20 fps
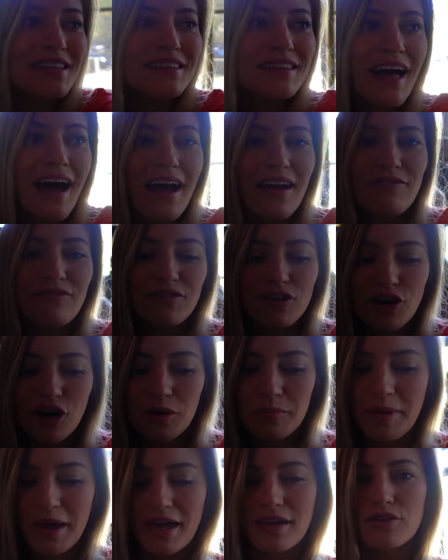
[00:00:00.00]
a live V
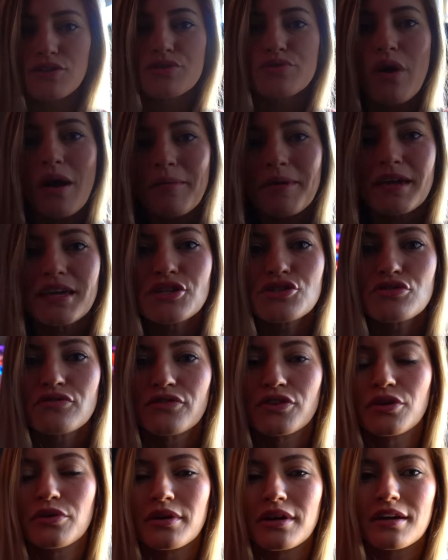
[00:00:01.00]
R panel, so I'm
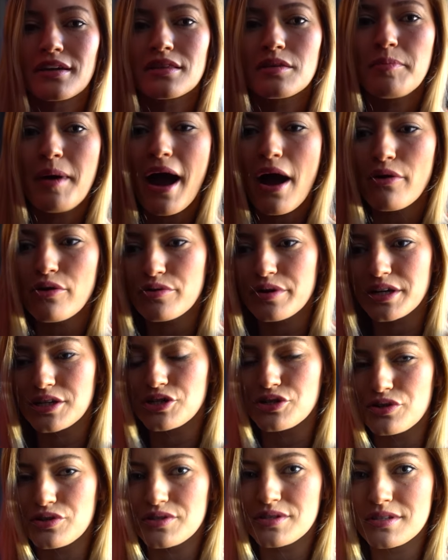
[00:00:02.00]
interviewing the Power
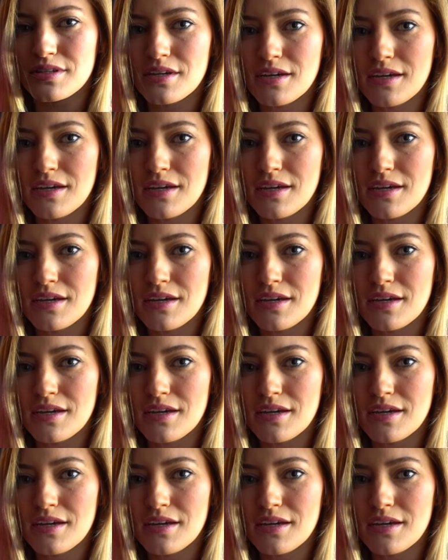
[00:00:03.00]
Rangers